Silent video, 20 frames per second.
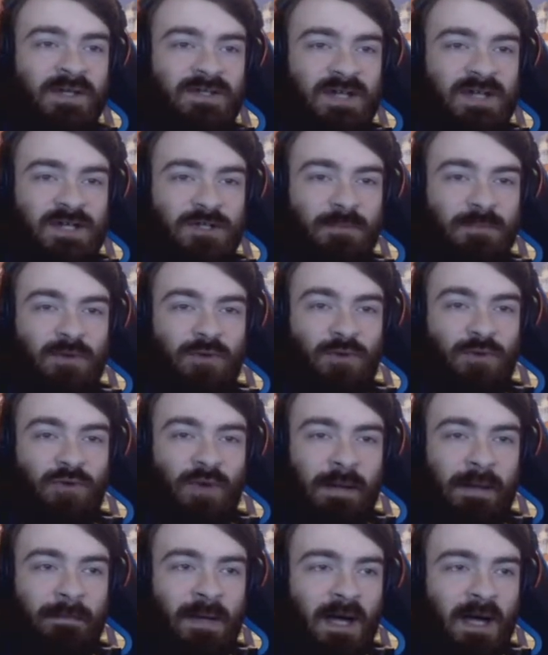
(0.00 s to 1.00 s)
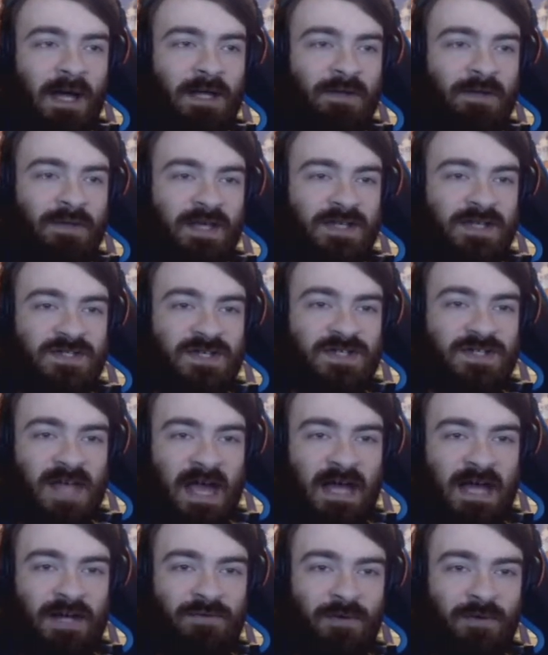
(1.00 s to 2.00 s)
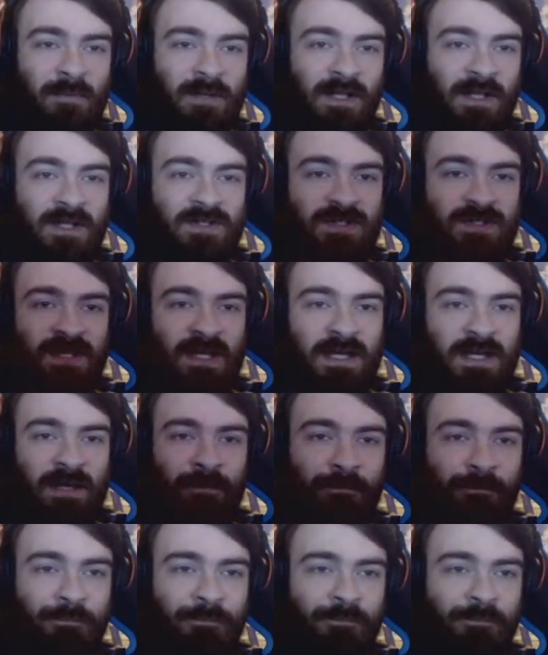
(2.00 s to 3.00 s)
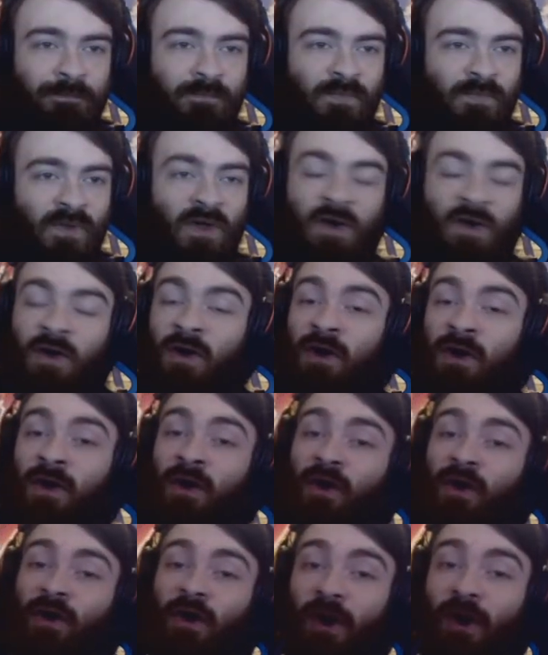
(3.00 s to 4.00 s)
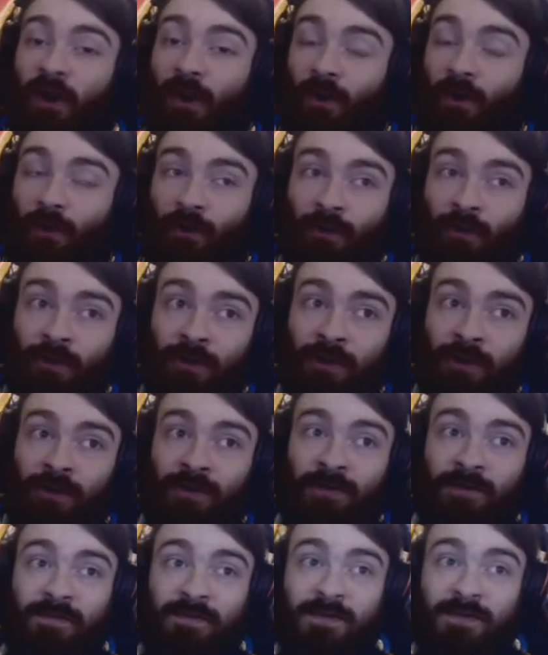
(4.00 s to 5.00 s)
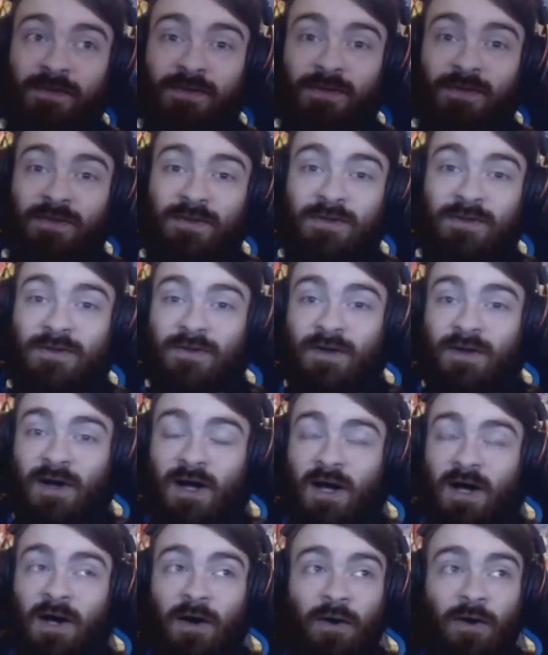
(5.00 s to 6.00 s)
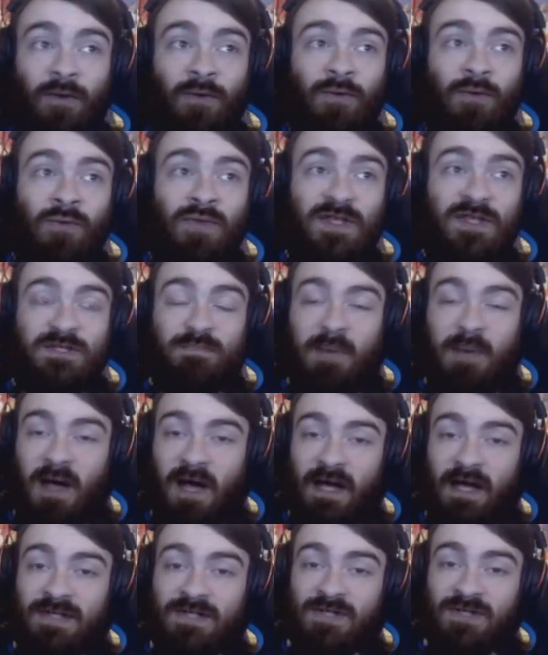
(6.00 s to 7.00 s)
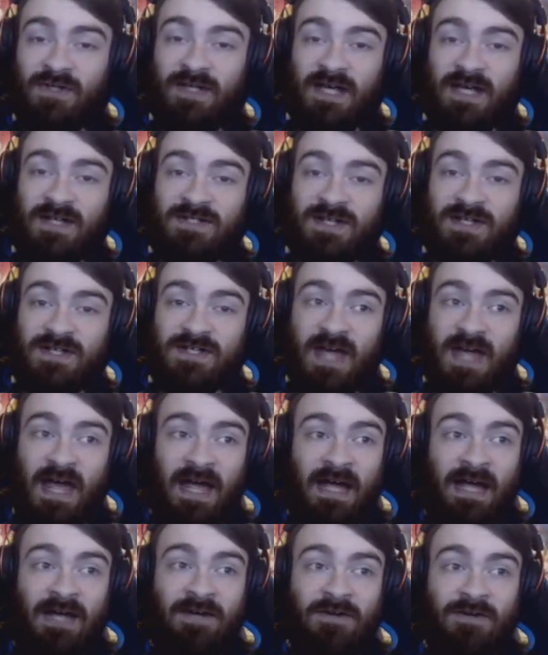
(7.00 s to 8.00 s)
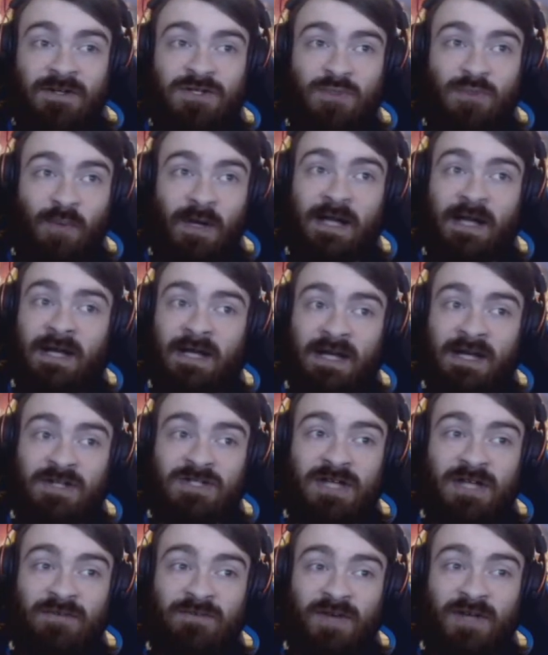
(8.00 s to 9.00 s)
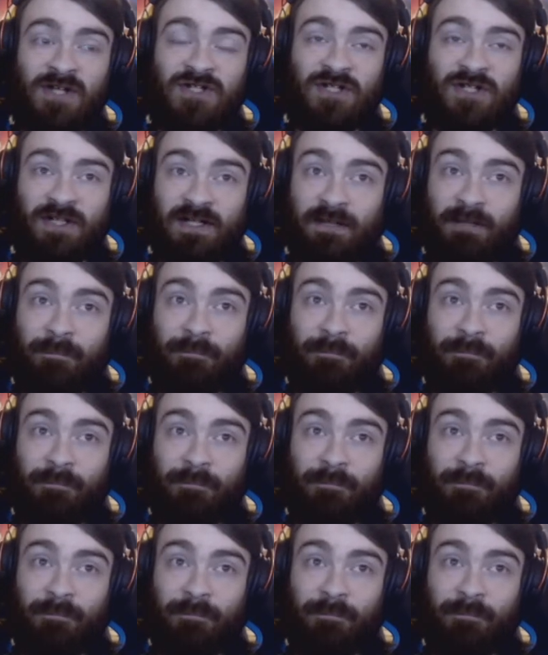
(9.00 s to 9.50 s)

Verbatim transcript: That took me to a great party on the SS Anne of Vermilion City. Oh? Oh, there's pies on the SS Anne? Because we're going to get to that eventually.